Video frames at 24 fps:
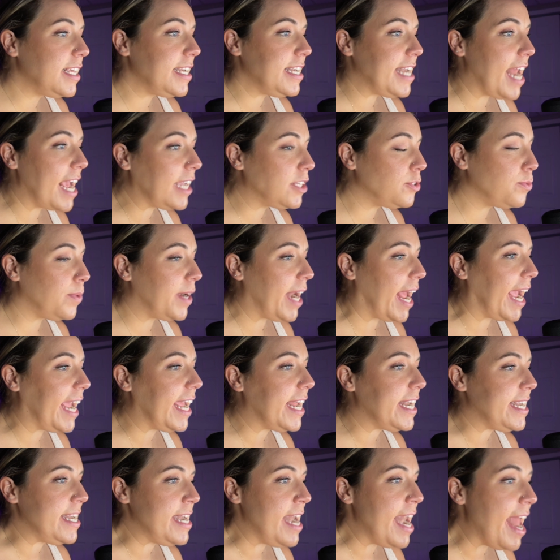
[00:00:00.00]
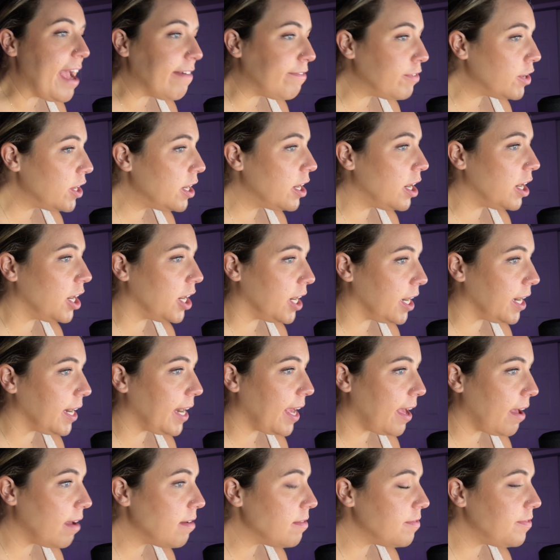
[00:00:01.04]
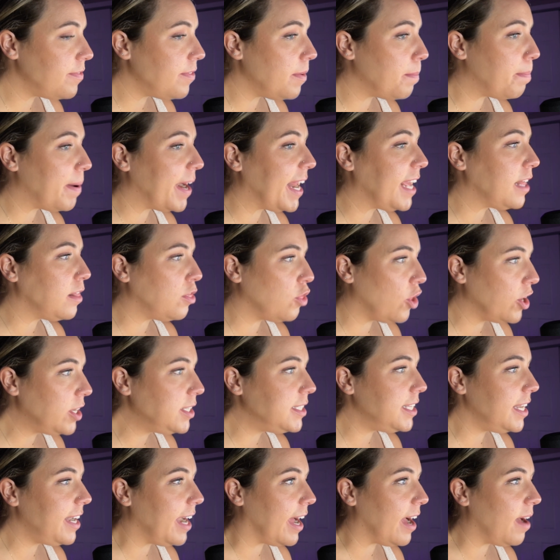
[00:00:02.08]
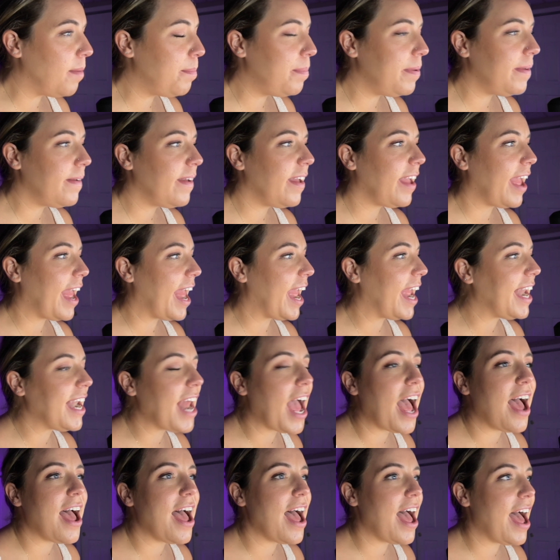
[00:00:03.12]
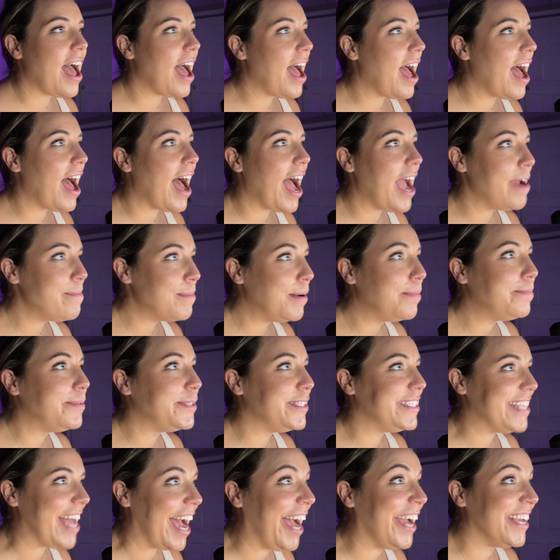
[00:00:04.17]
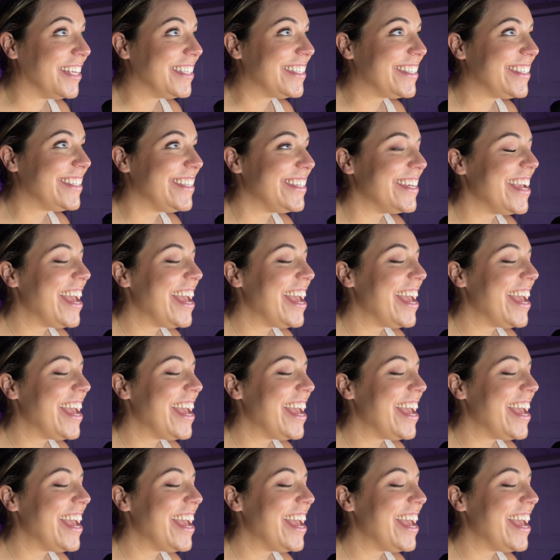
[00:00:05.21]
next one I had never heard of, but I looked it up and I'm obsessed.